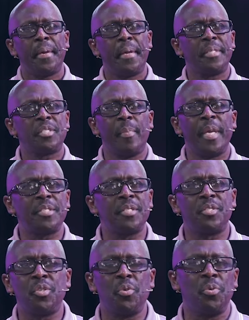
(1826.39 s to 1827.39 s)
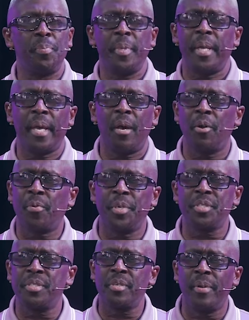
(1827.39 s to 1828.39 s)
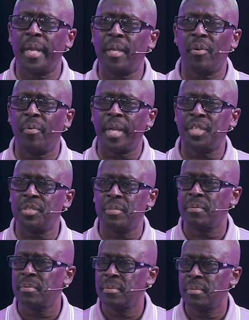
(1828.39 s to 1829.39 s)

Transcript: And it's amazing to me how Christians don't like correction.